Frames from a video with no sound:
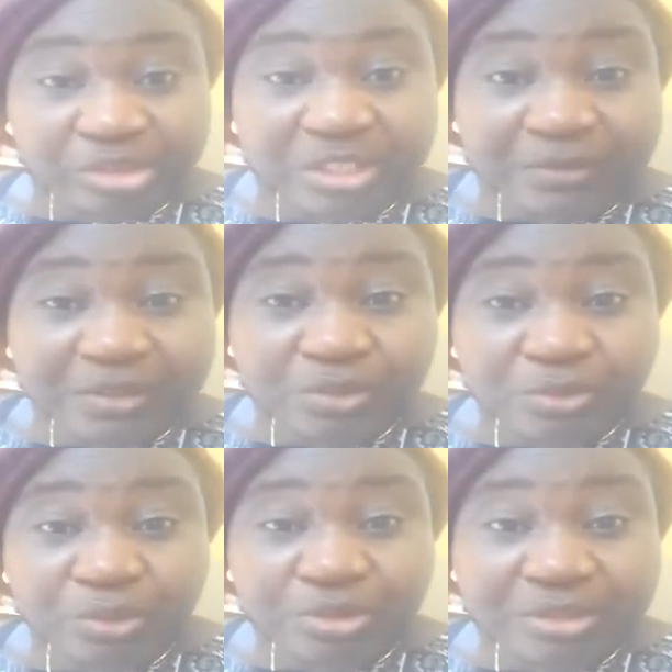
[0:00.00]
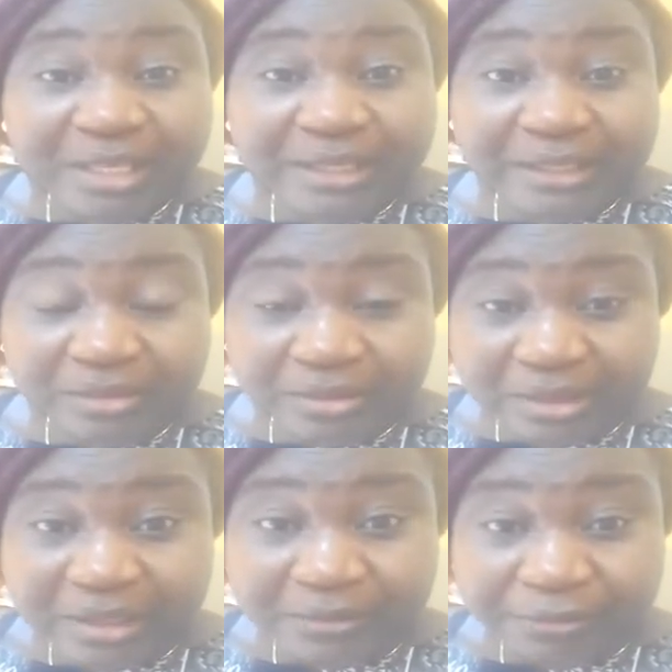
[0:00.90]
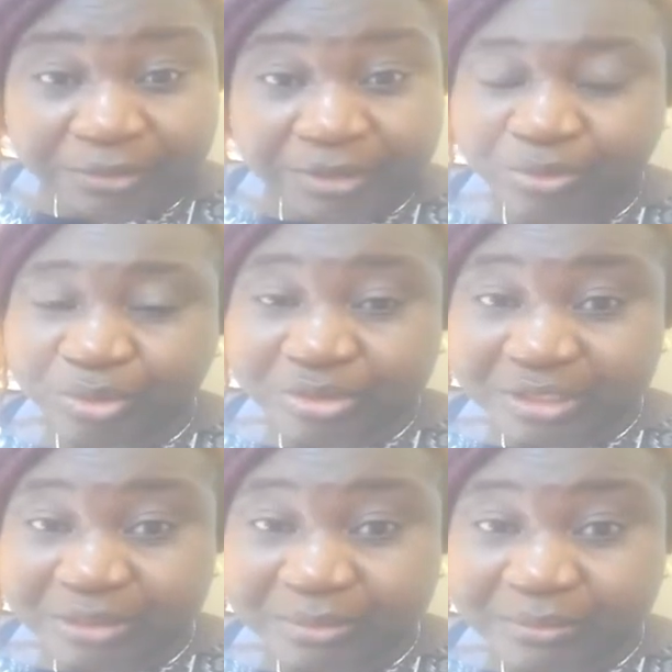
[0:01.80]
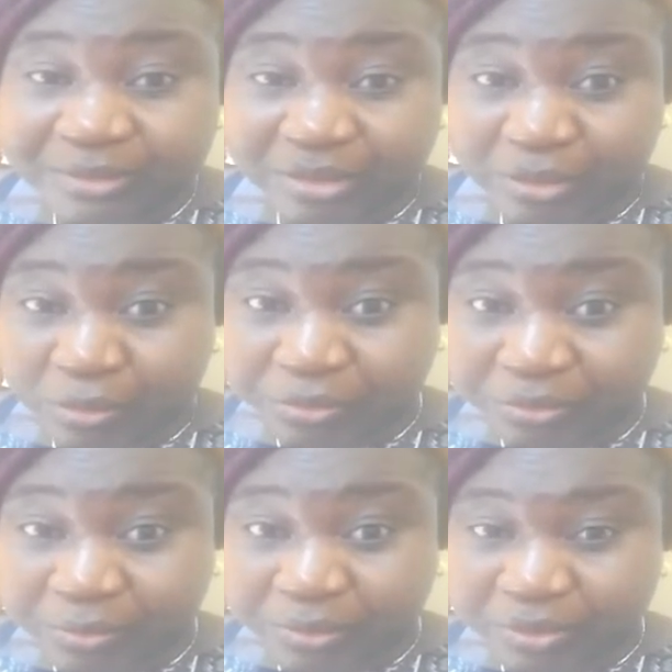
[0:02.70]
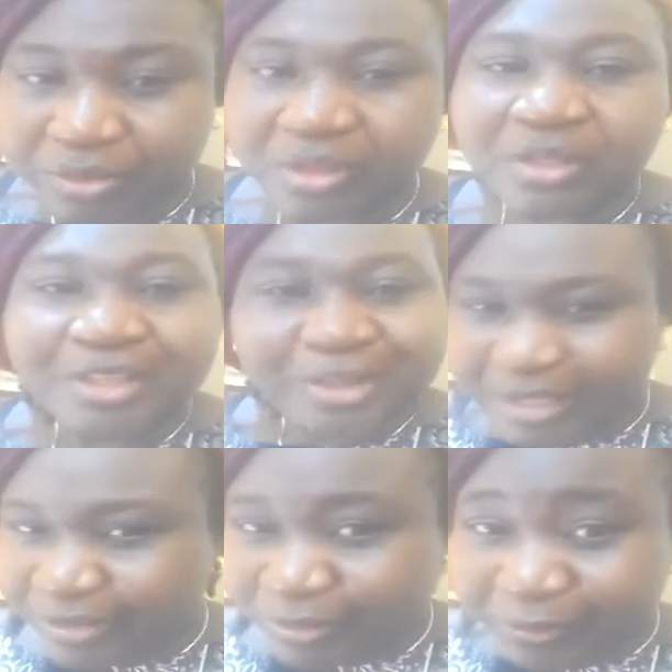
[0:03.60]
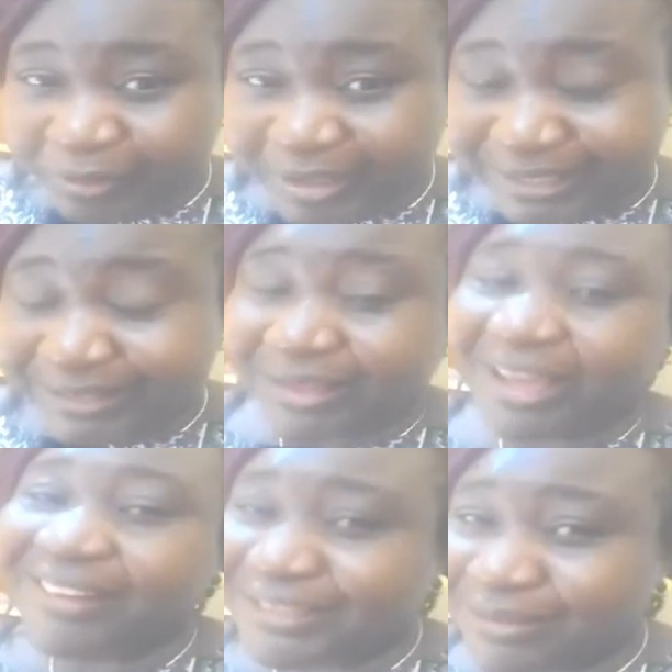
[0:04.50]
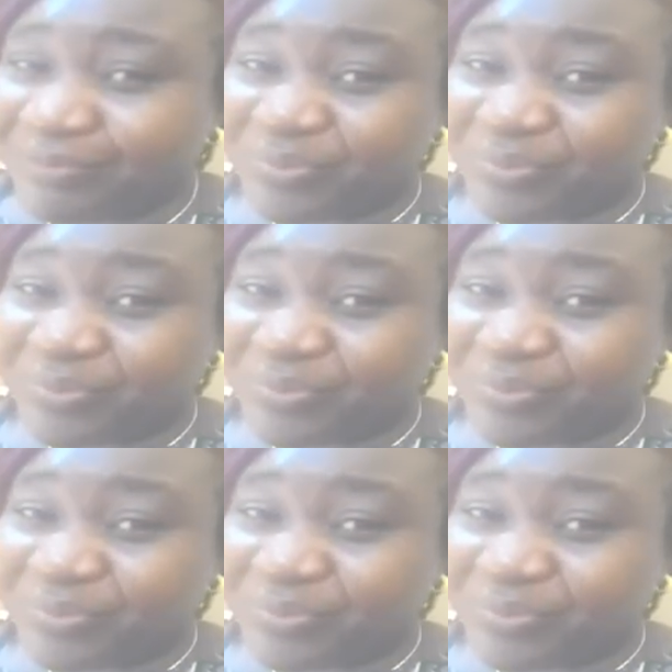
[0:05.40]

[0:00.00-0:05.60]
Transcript: successfully sold your target on day three to your team members and your customers. Let's not forget, our